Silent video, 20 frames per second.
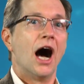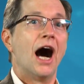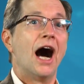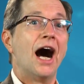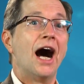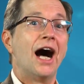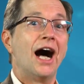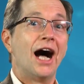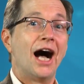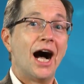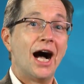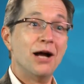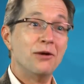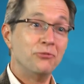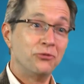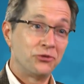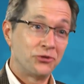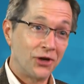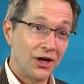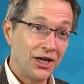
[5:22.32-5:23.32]
I'm
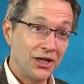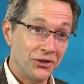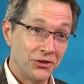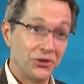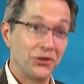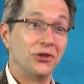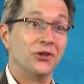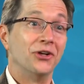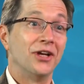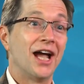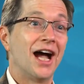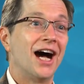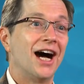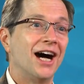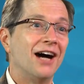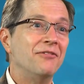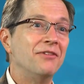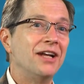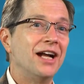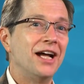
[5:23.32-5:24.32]
starting to, yeah. I
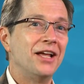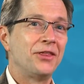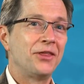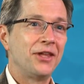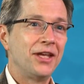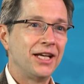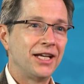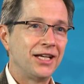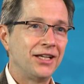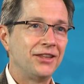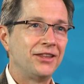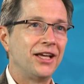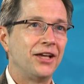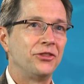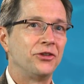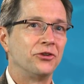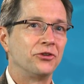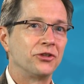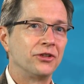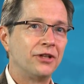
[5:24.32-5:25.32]
mean, I think that
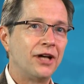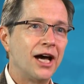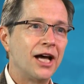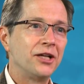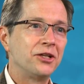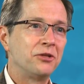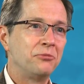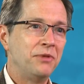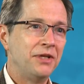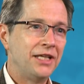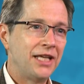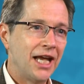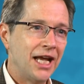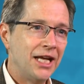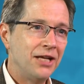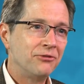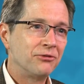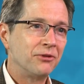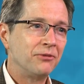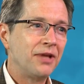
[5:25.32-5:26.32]
there's a lot to be
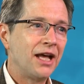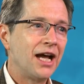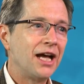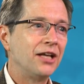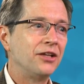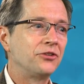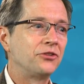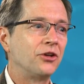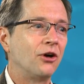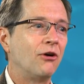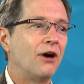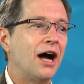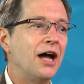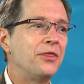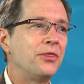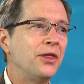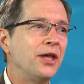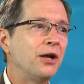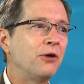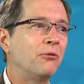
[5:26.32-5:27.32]
gained from that. So I
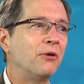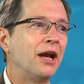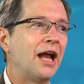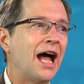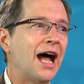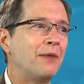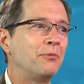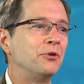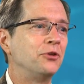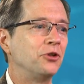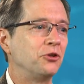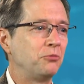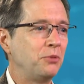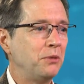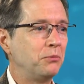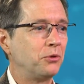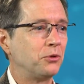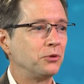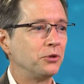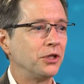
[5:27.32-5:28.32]
think what happens is
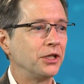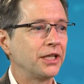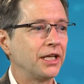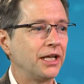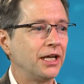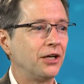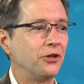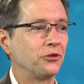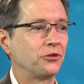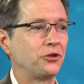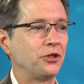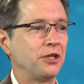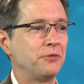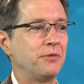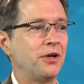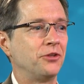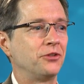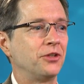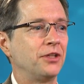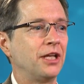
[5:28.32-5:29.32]
people look at
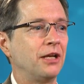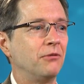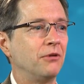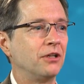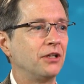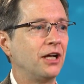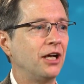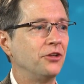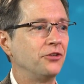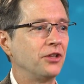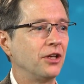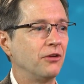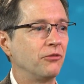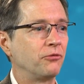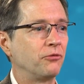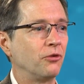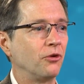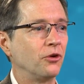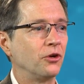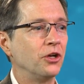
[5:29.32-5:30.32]
LCMS and they realize that
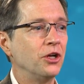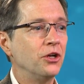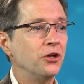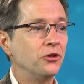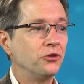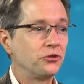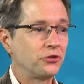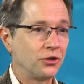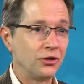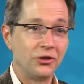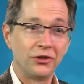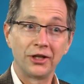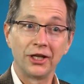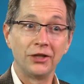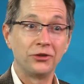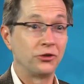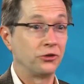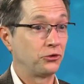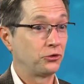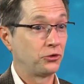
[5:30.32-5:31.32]
for certain
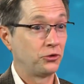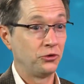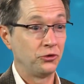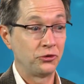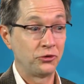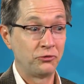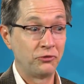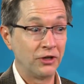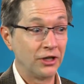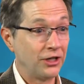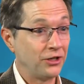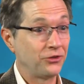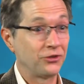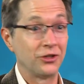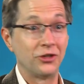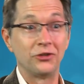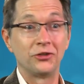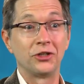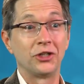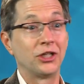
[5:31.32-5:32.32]
things it's very
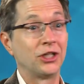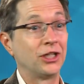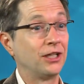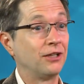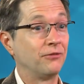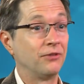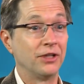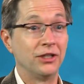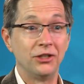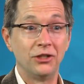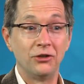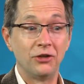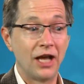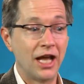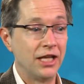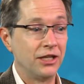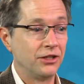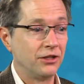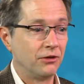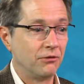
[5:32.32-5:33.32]
sensitive
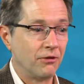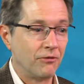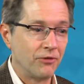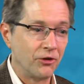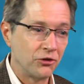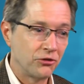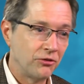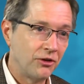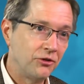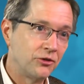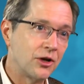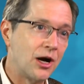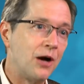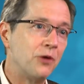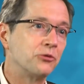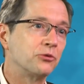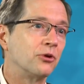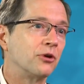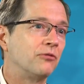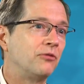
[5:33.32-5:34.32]
and the reverse phase
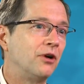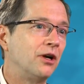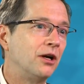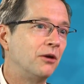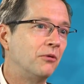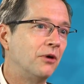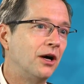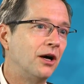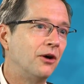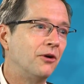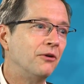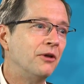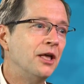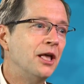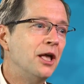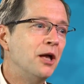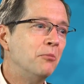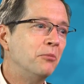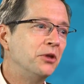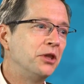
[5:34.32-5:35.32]
columns work very well.
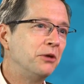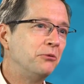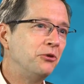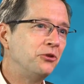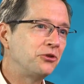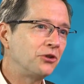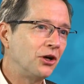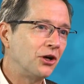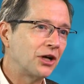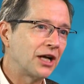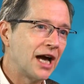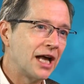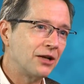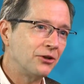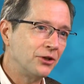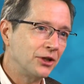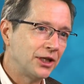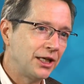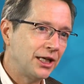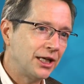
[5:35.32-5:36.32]
But then we start kind of
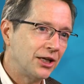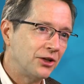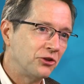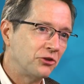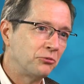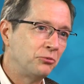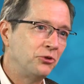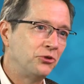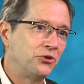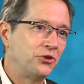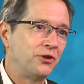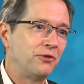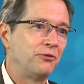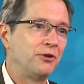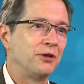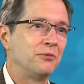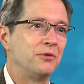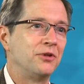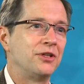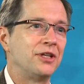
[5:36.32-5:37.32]
looking at specific,
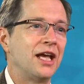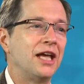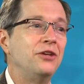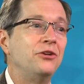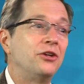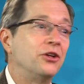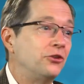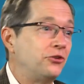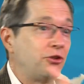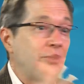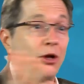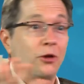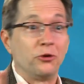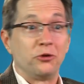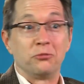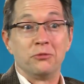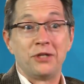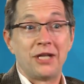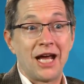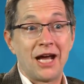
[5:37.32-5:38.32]
and you can see all these
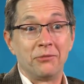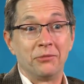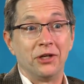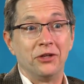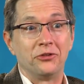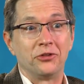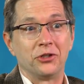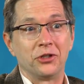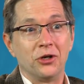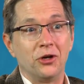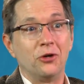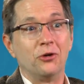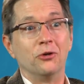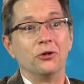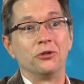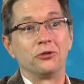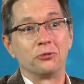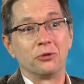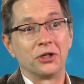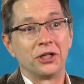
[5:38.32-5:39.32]
metabolites, like, oh,
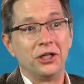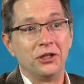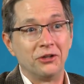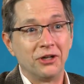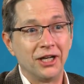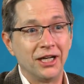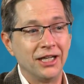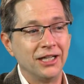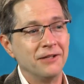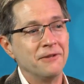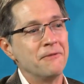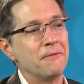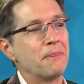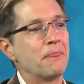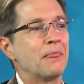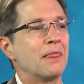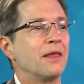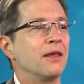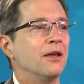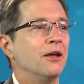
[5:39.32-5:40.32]
it's working great.
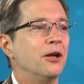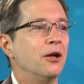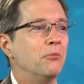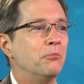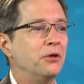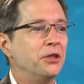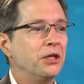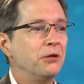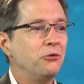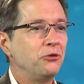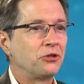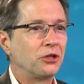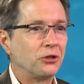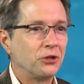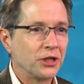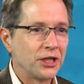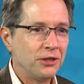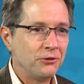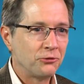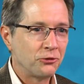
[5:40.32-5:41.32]
But then we start
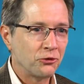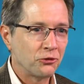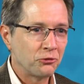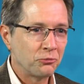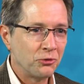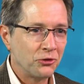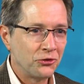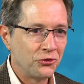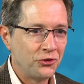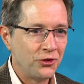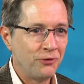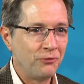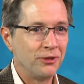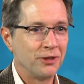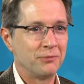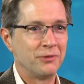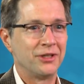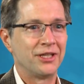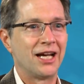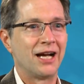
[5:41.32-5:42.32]
looking for specific
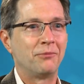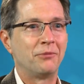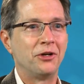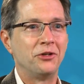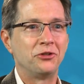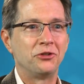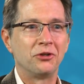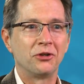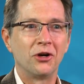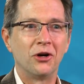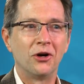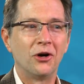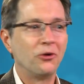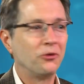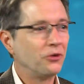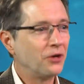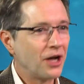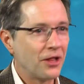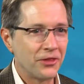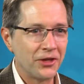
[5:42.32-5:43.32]
metabolites. You go, oh,
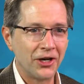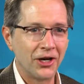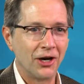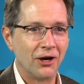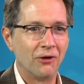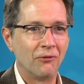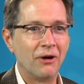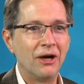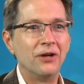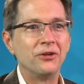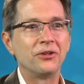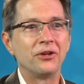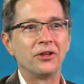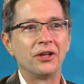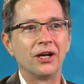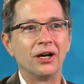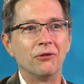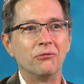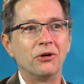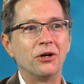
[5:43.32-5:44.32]
they're not there. Why aren't they
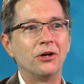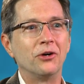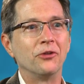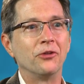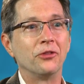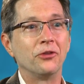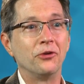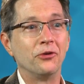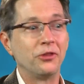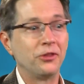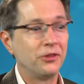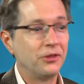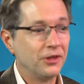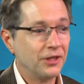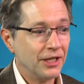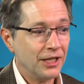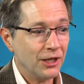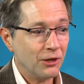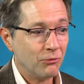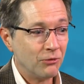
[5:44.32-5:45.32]
there? Well, we're
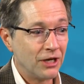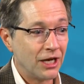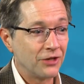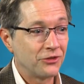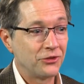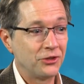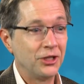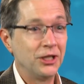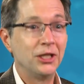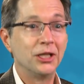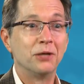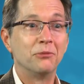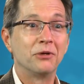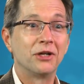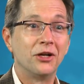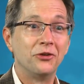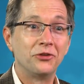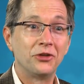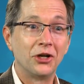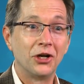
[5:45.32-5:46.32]
not seeing them
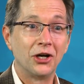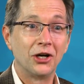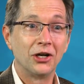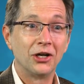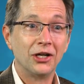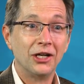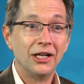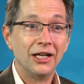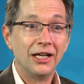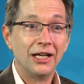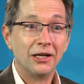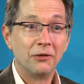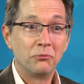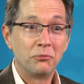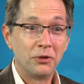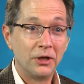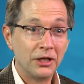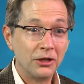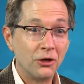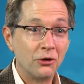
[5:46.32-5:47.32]
because they're
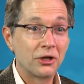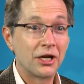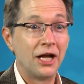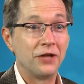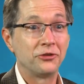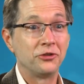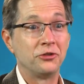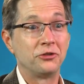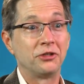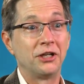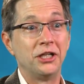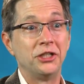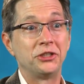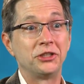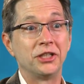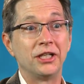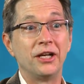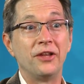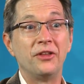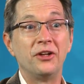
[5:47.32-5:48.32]
pretty low
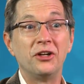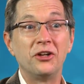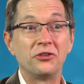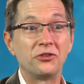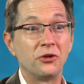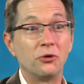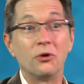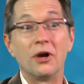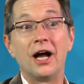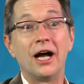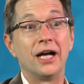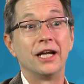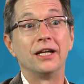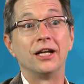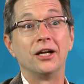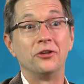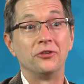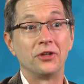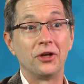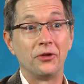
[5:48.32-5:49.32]
concentration and they just don't
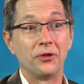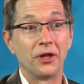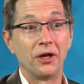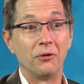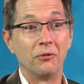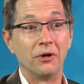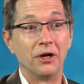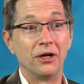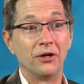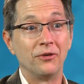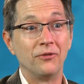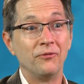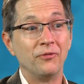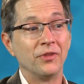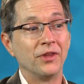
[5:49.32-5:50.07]
ionize all that well.